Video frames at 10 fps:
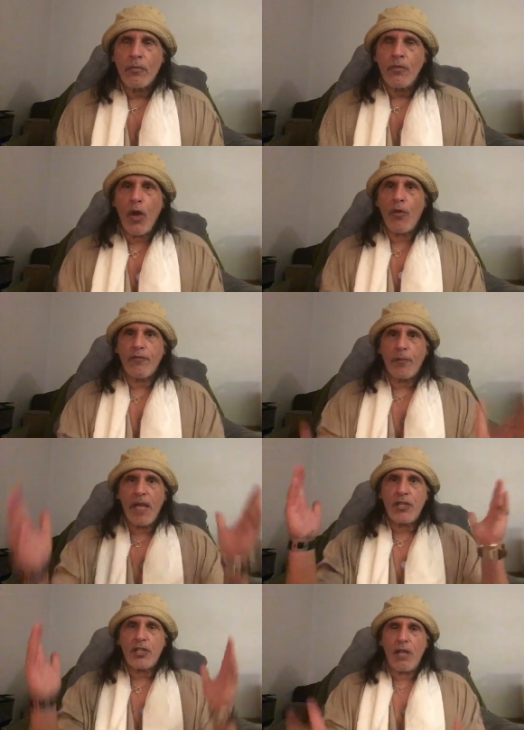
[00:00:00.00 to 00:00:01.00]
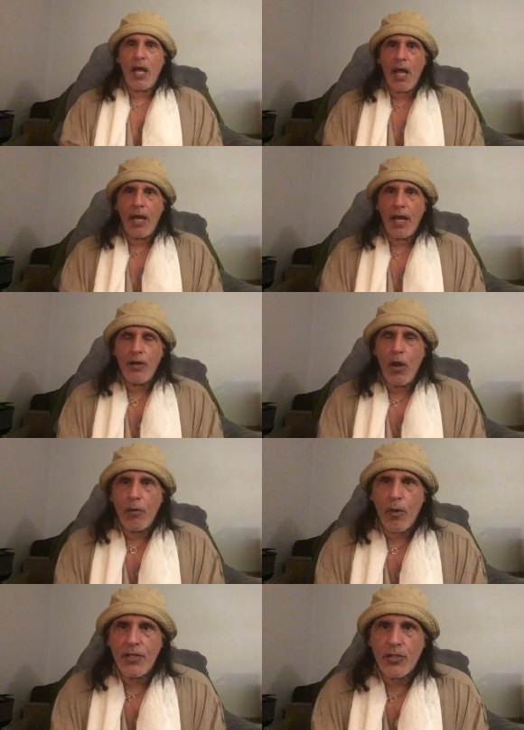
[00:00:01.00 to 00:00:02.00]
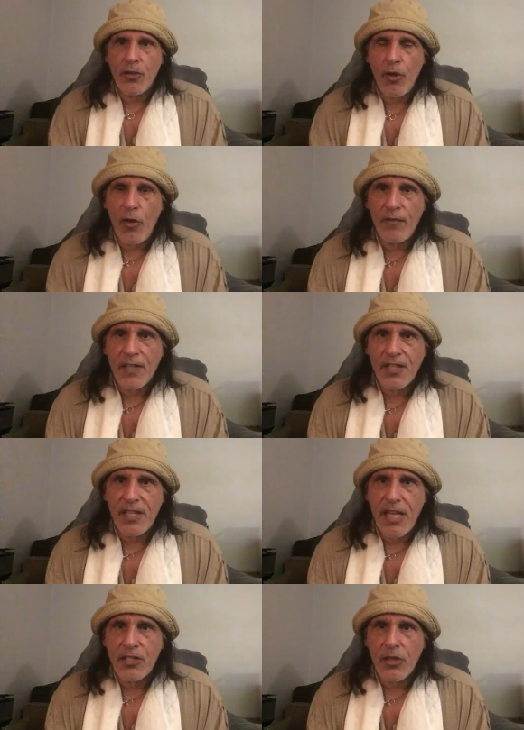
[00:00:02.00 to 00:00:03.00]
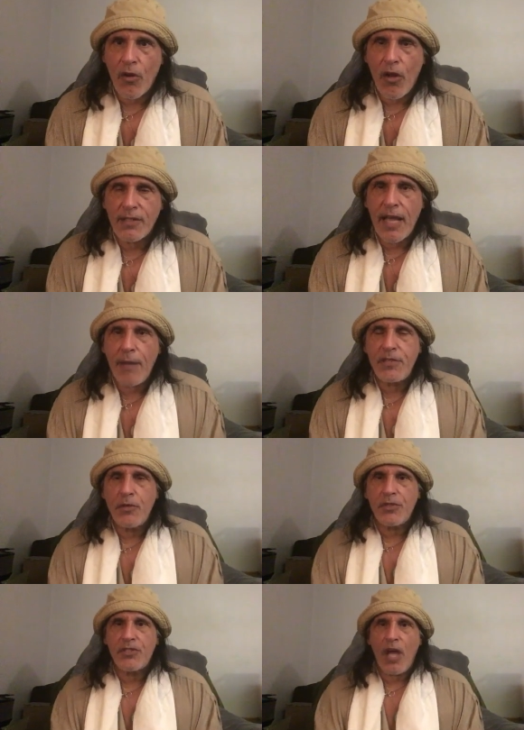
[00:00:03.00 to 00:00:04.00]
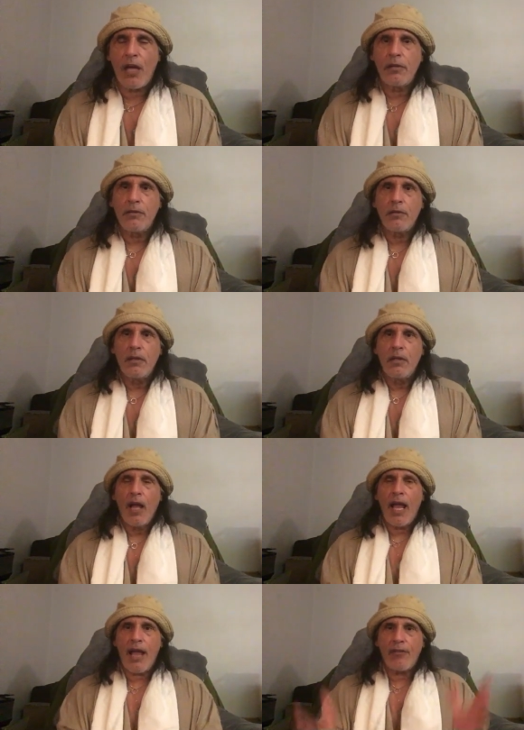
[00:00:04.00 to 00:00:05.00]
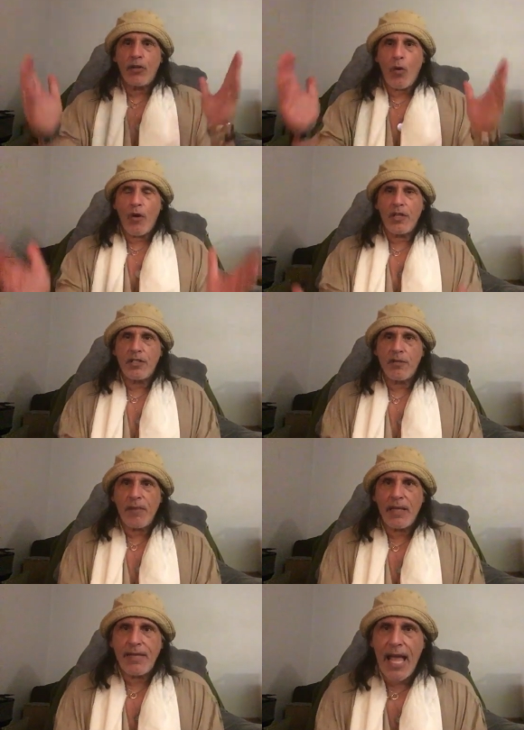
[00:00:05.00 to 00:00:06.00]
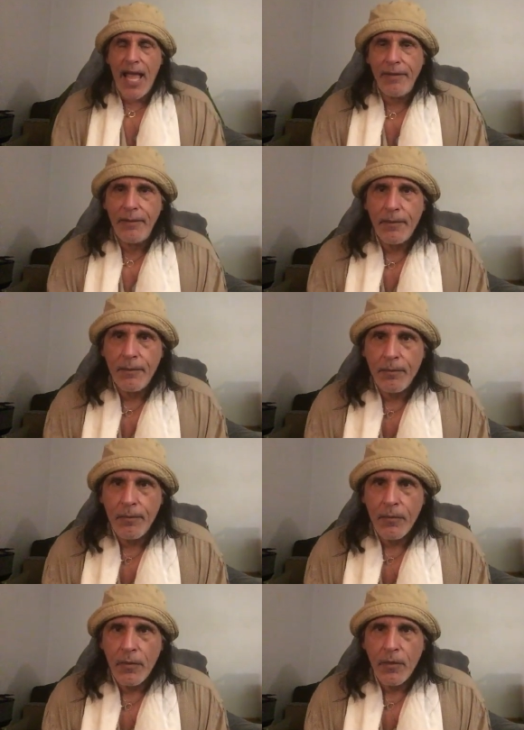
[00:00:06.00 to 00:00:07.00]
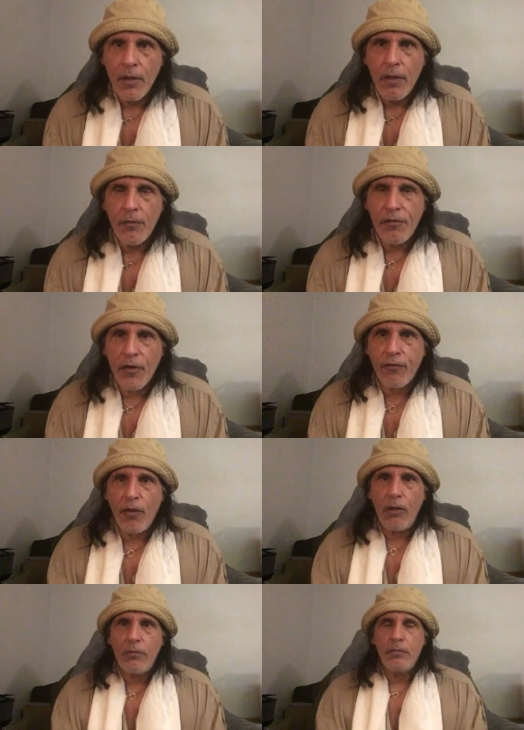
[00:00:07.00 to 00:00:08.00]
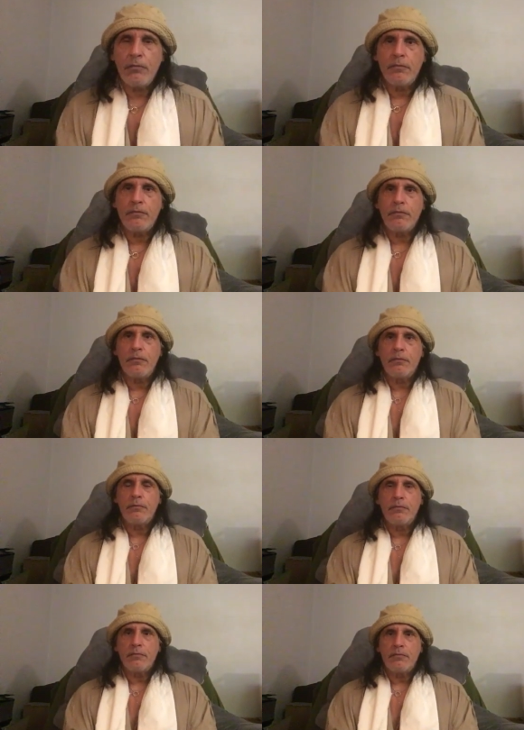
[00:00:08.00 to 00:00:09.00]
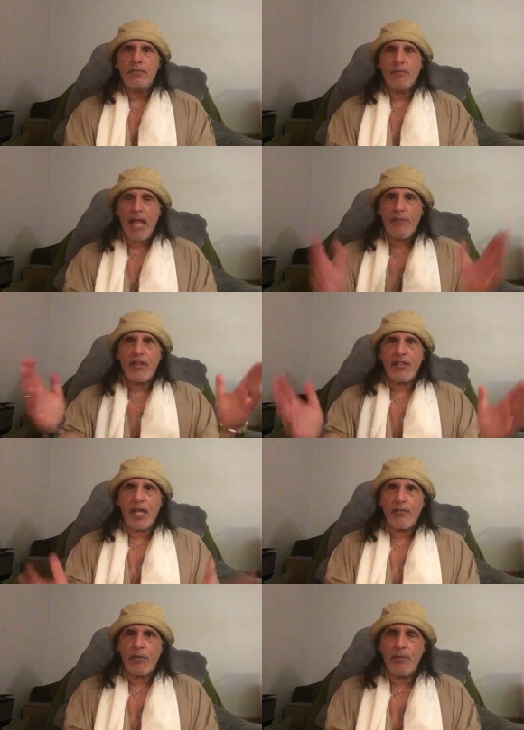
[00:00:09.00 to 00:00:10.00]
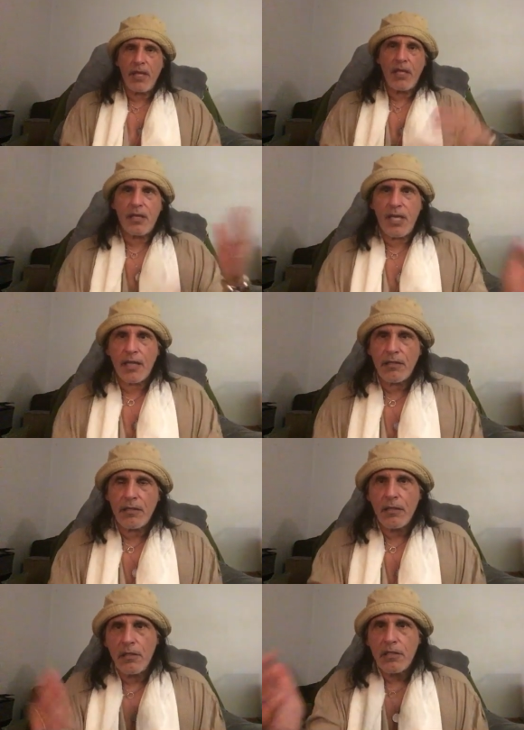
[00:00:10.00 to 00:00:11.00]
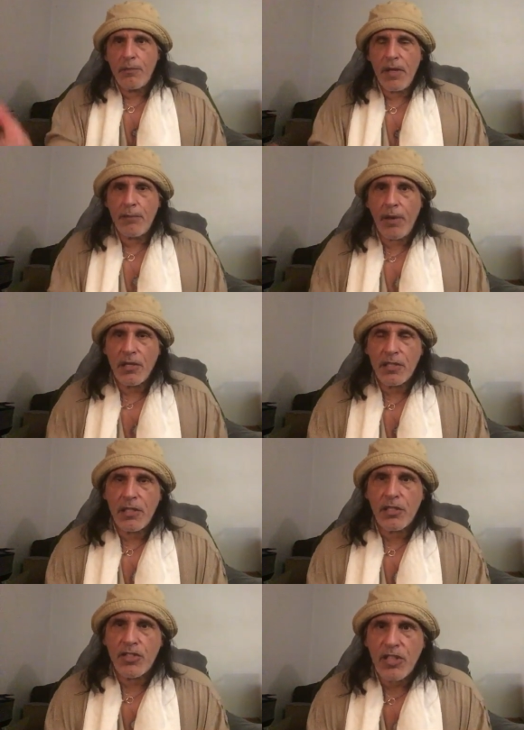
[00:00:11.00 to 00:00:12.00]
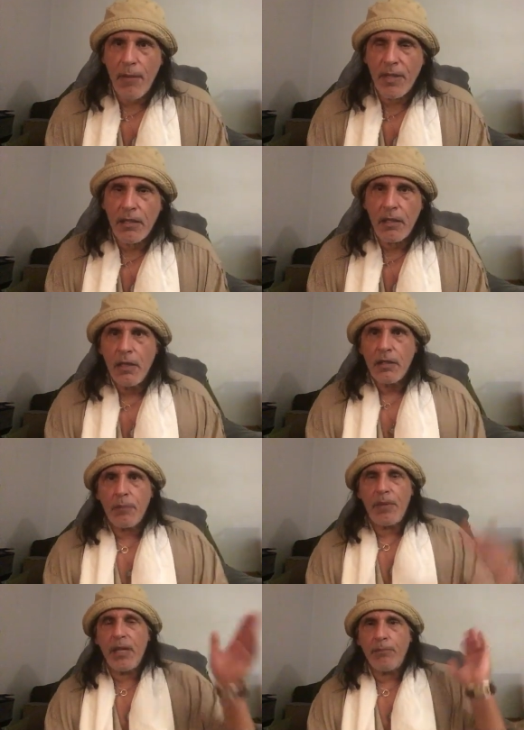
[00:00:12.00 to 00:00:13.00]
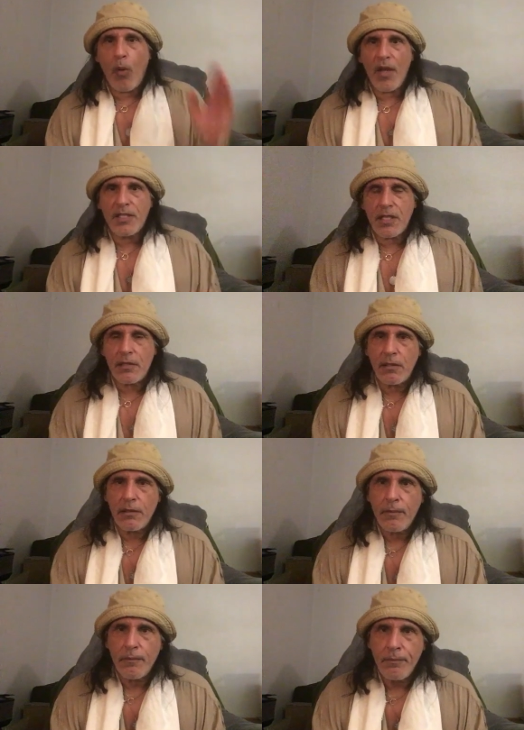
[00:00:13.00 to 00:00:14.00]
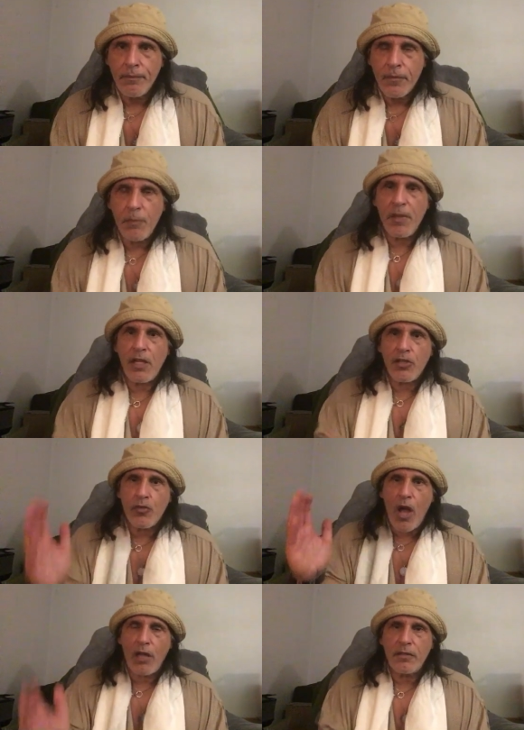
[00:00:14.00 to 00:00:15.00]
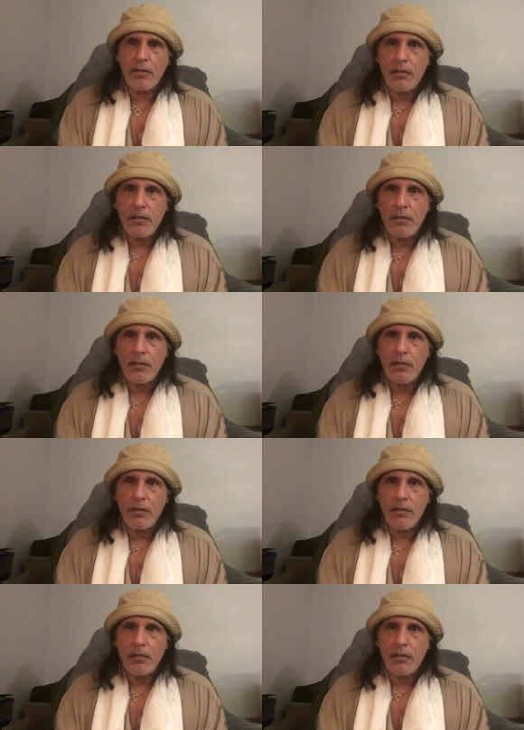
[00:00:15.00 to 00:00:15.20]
No information, uh, and I know quite certain no investigation or autopsy was done. I have recordings of my dad fearful from everything from being kicked to being punched in the stomach to being poisoned to being drugged.